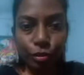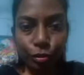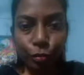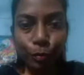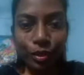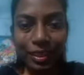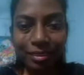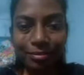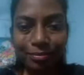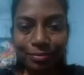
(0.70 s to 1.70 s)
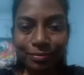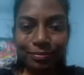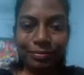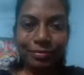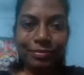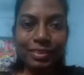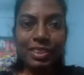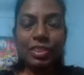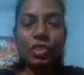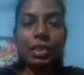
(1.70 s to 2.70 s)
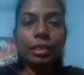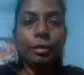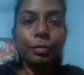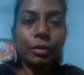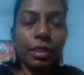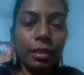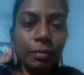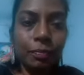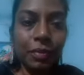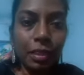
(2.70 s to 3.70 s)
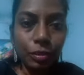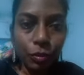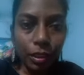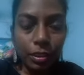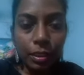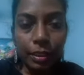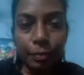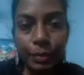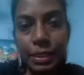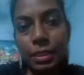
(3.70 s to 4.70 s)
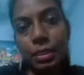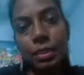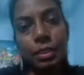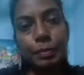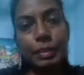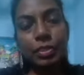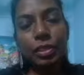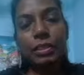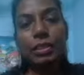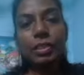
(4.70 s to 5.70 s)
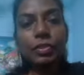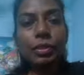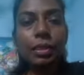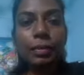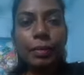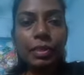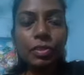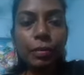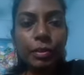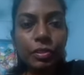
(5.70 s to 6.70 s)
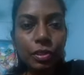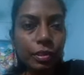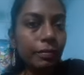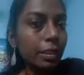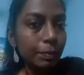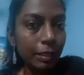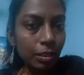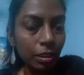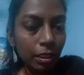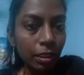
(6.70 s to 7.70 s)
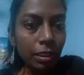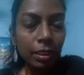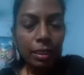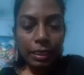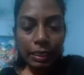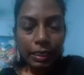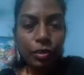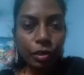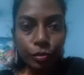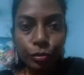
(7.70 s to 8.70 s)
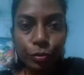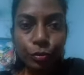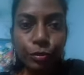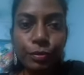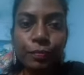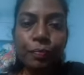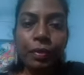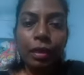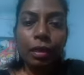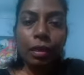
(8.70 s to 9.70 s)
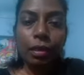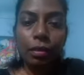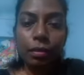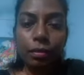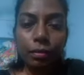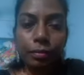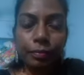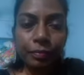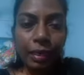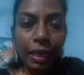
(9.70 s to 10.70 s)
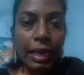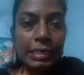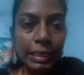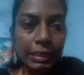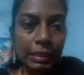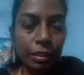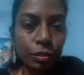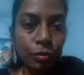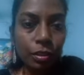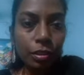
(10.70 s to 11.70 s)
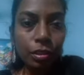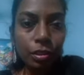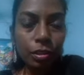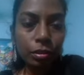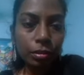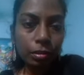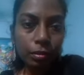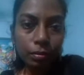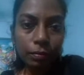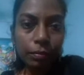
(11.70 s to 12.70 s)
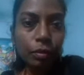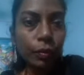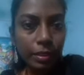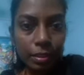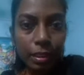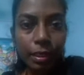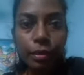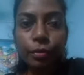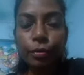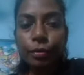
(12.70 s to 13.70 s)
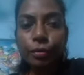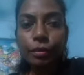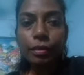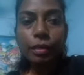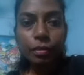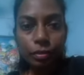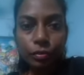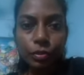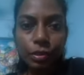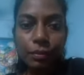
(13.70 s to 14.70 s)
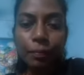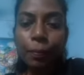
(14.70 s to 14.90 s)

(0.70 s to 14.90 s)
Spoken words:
Good morning. This is Janet Mukhya, education therapist, specialization in mainstreaming children with special need in regular schools. As I had sent you the questionnaire on inclusion,